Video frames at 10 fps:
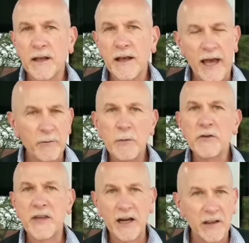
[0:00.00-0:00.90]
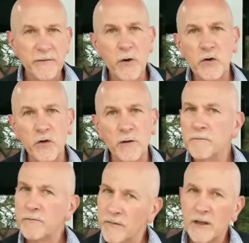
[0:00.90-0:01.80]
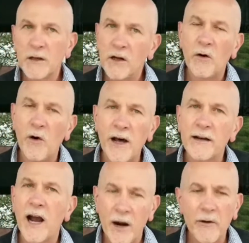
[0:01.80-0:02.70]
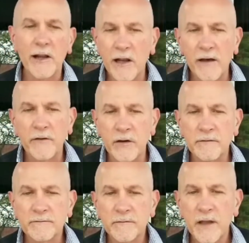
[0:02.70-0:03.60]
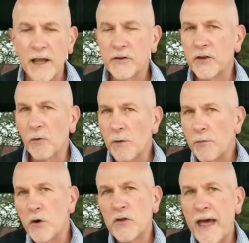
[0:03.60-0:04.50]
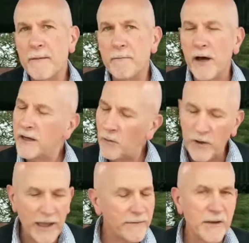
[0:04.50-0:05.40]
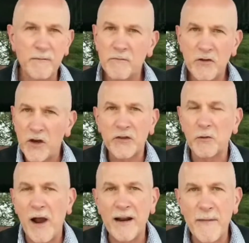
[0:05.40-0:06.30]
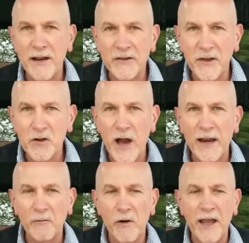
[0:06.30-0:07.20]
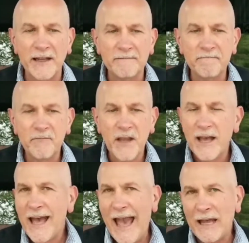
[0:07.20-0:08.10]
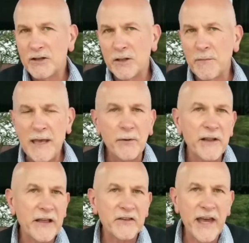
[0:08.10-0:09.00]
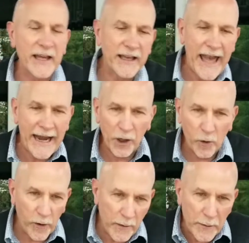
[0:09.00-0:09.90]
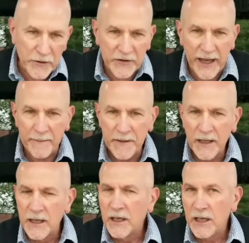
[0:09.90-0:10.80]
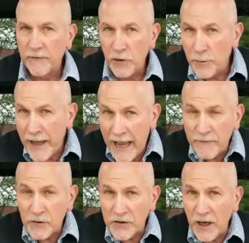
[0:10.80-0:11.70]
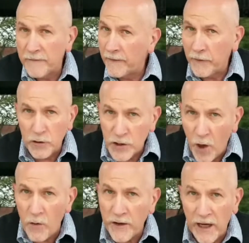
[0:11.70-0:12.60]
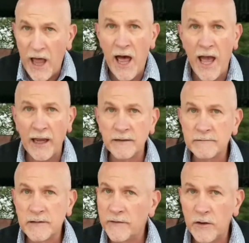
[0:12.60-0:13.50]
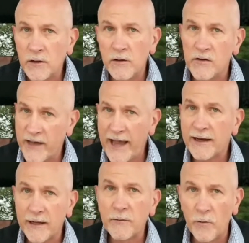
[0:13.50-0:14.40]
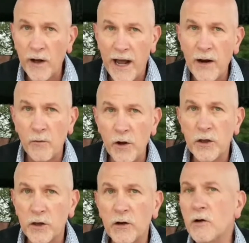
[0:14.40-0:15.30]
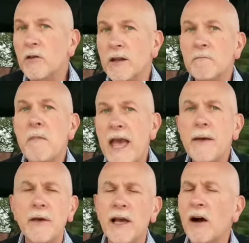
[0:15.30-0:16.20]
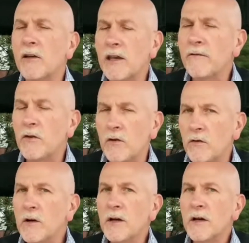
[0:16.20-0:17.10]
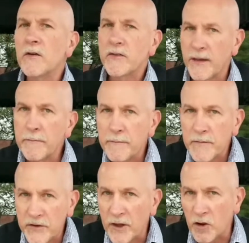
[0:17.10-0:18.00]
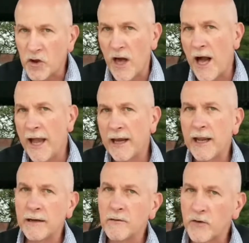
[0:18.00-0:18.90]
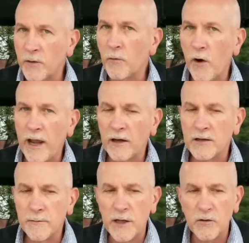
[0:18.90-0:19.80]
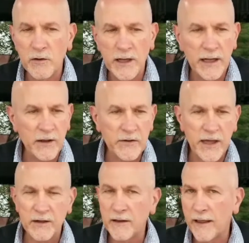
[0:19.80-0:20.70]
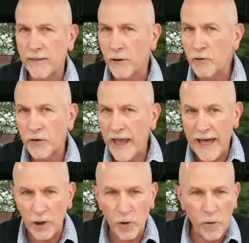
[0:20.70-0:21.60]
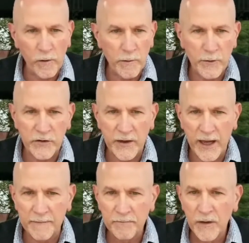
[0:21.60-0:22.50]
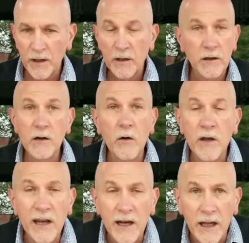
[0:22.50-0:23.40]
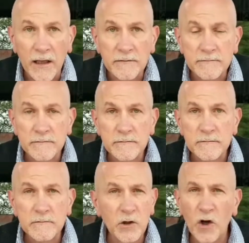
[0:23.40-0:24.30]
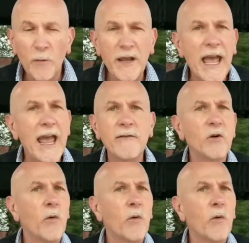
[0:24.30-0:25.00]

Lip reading: And we would say to the first group, you know what, I really love you. And so we push that button and we give them just the right amount of sunshine and rain. And to the people in that second category, we would say, if you behave yourself, if you toe the line, if you do exactly what I want you to do, then maybe I'll give you some sunshine and some rain to meet your needs. And to that third category, we would say, you don't get any. You don't behave the